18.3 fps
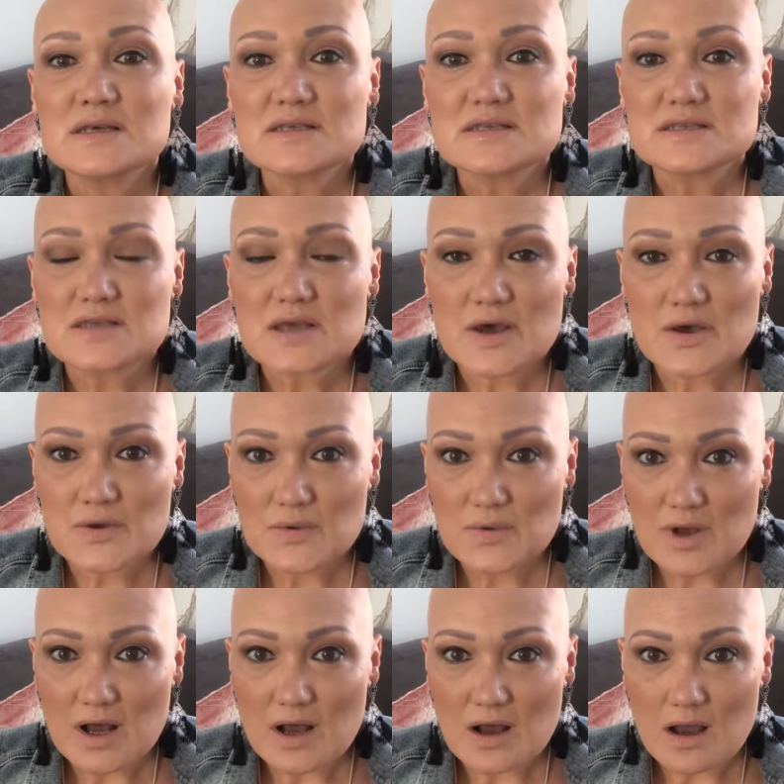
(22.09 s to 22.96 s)

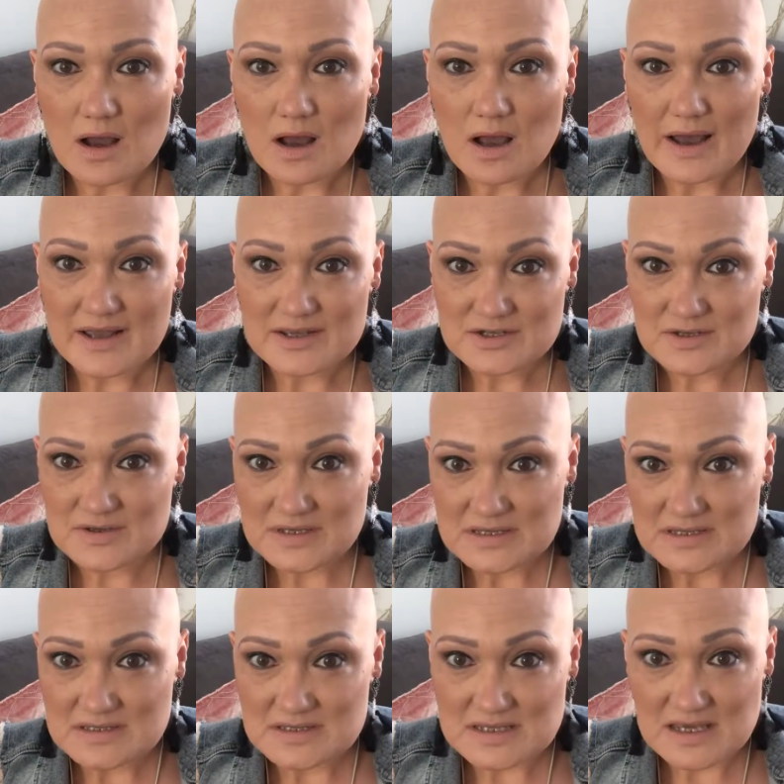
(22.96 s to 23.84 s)
So as you
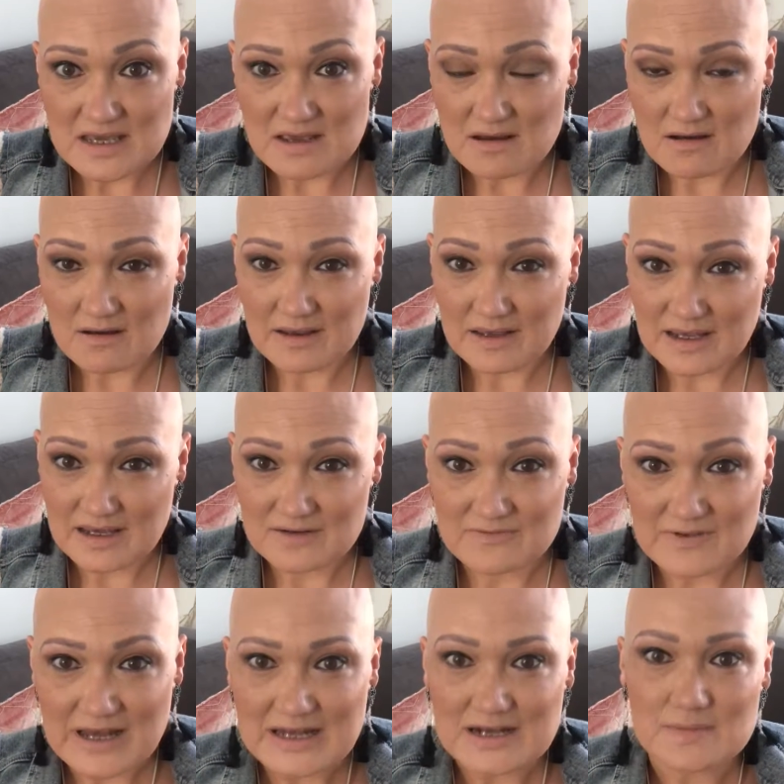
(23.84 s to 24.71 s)
can see, I
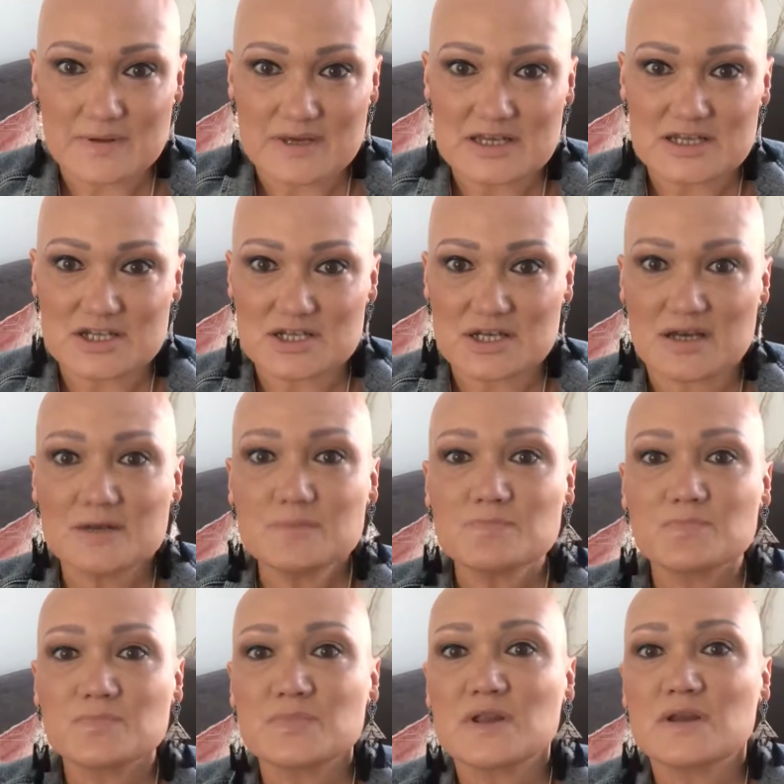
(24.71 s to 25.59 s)
have alopecia.
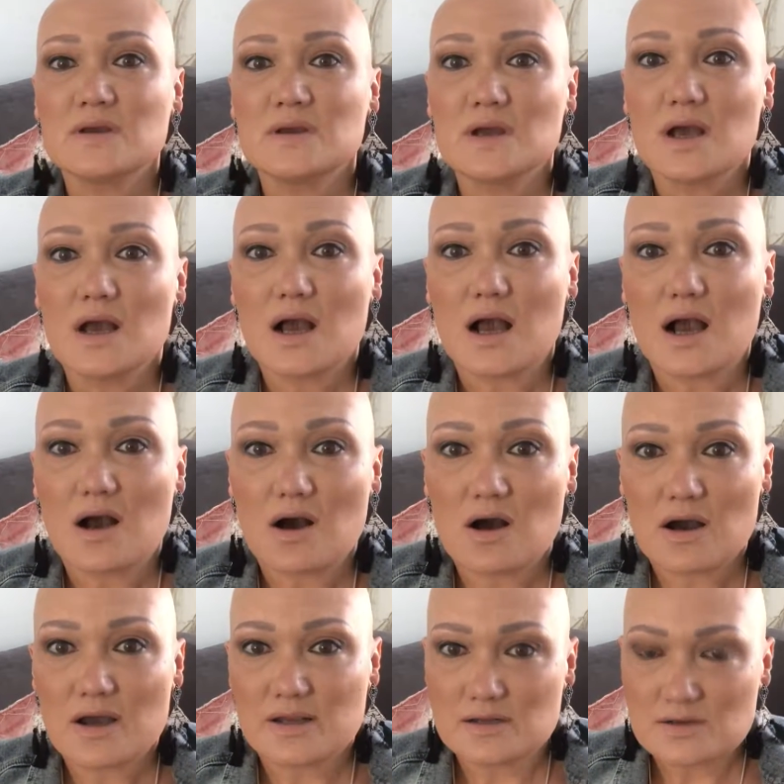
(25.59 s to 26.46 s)

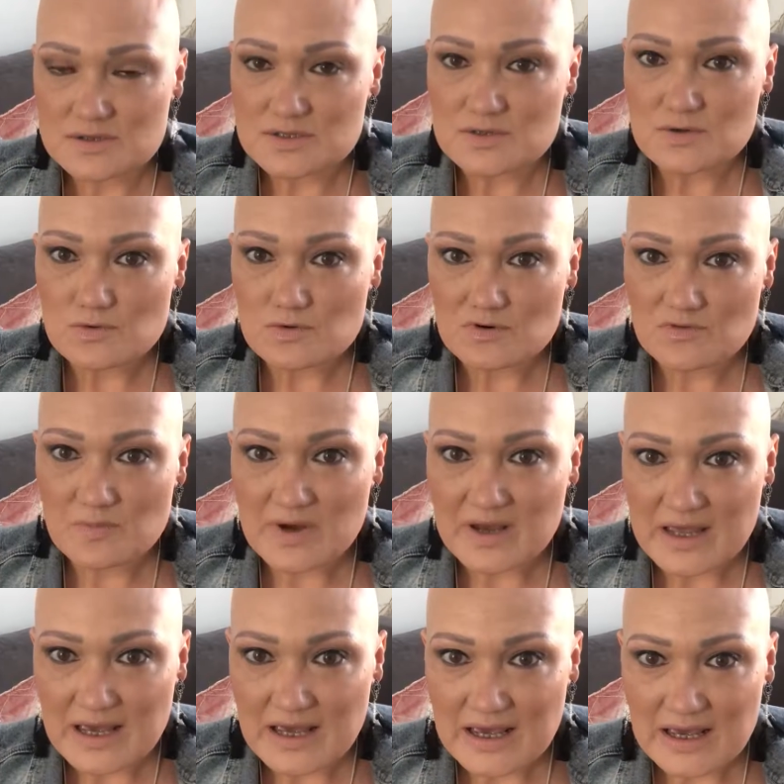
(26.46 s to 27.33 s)
I lost all of
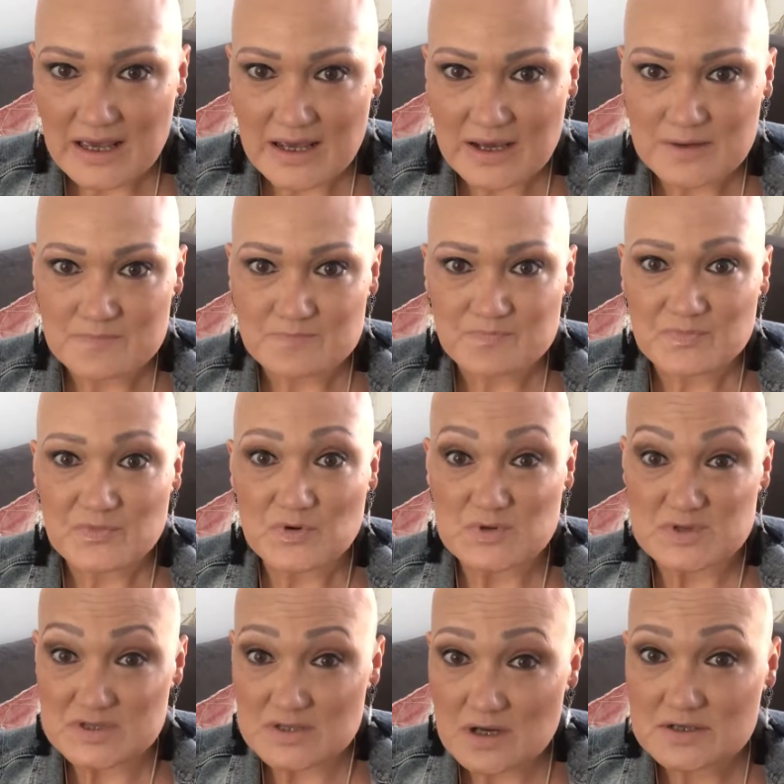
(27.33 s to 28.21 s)
my hair,
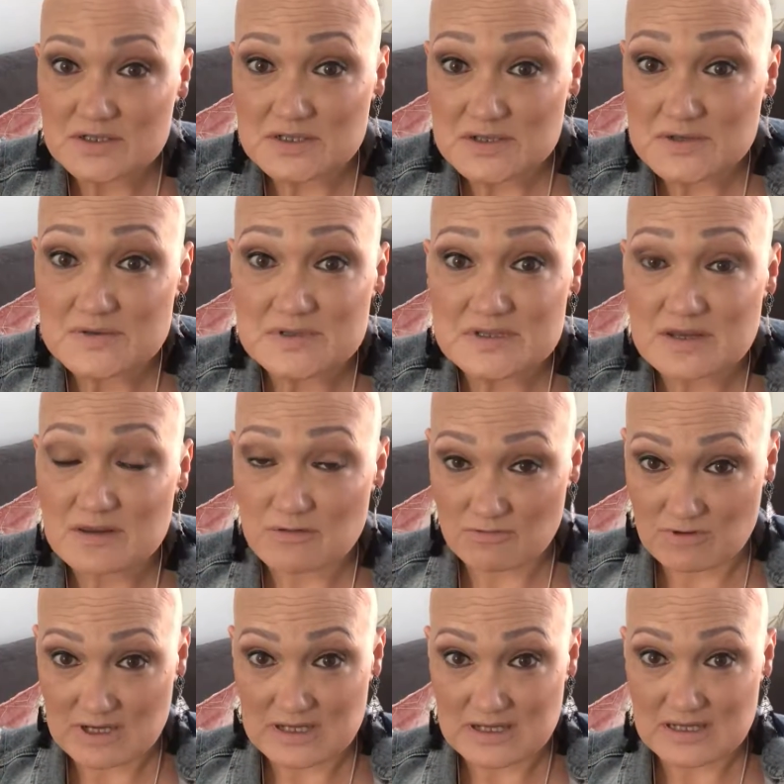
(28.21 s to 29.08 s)
I started losing it
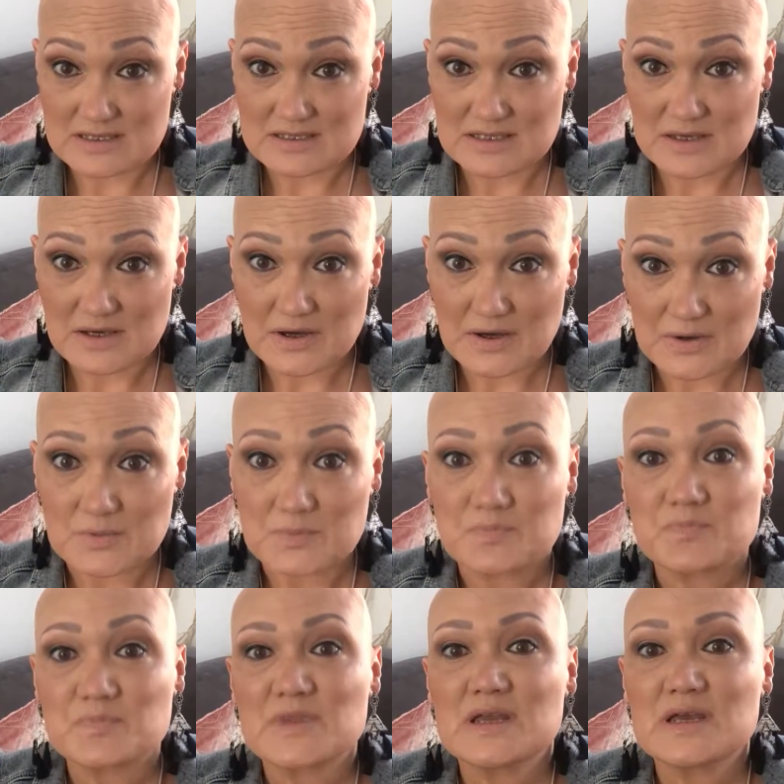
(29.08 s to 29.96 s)
3 years ago.
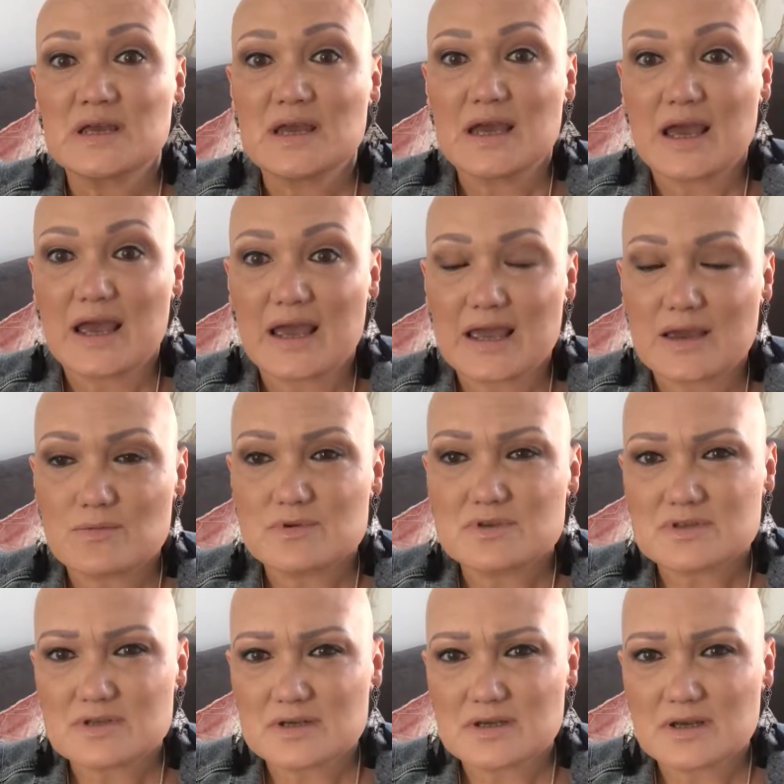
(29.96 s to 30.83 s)
It
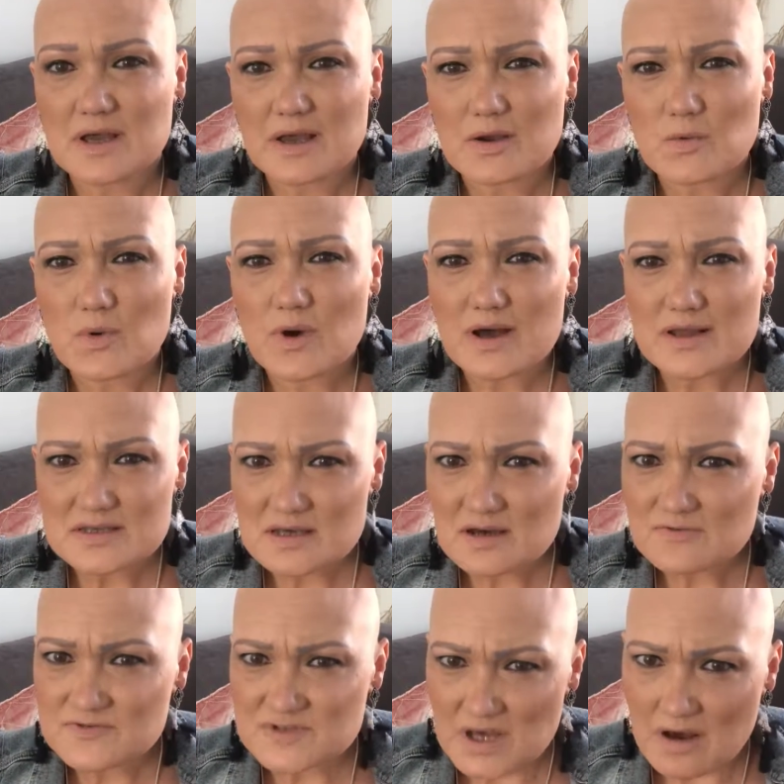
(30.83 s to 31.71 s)
was quite a
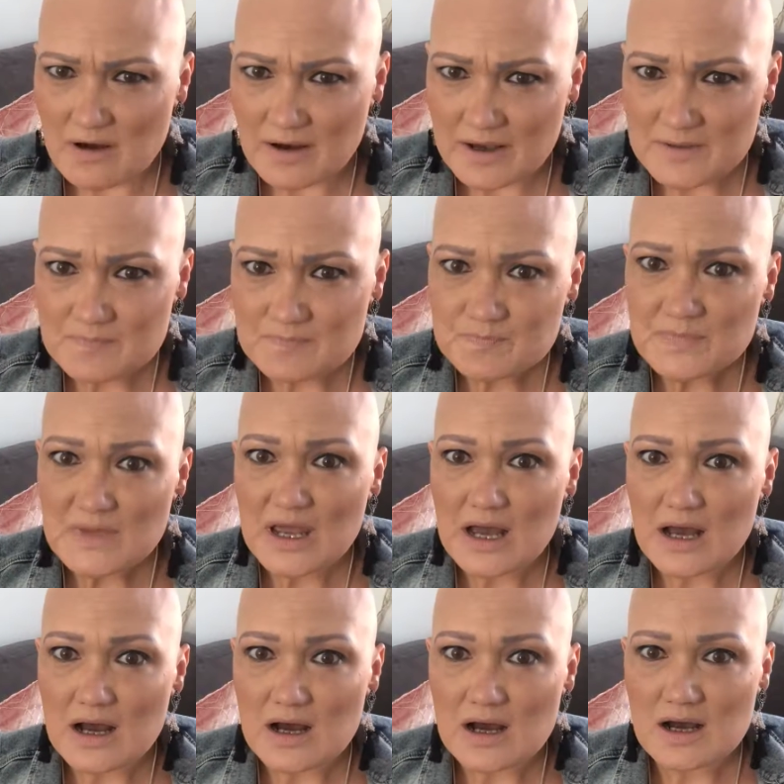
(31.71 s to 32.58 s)
tough time.
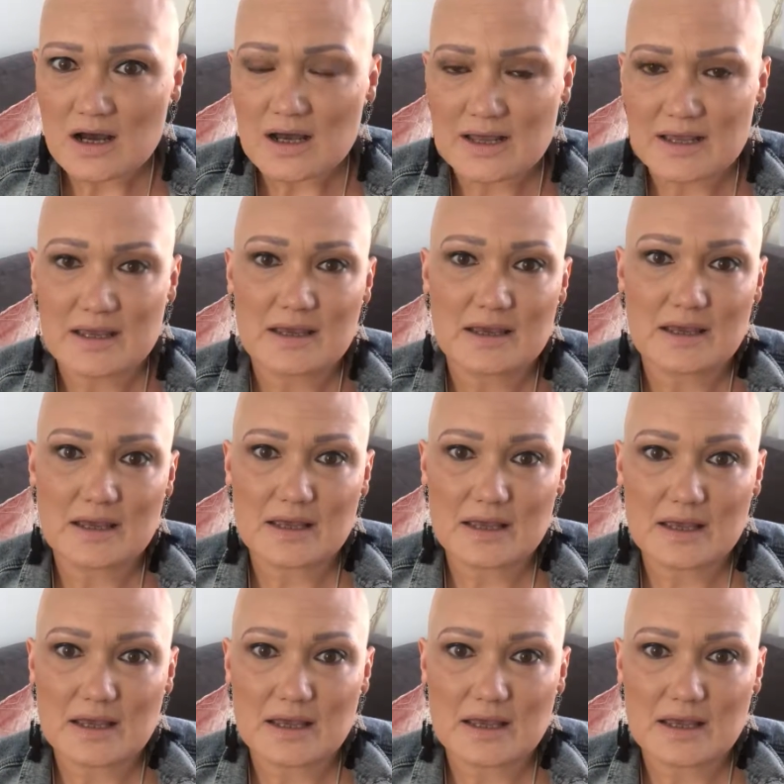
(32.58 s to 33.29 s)
I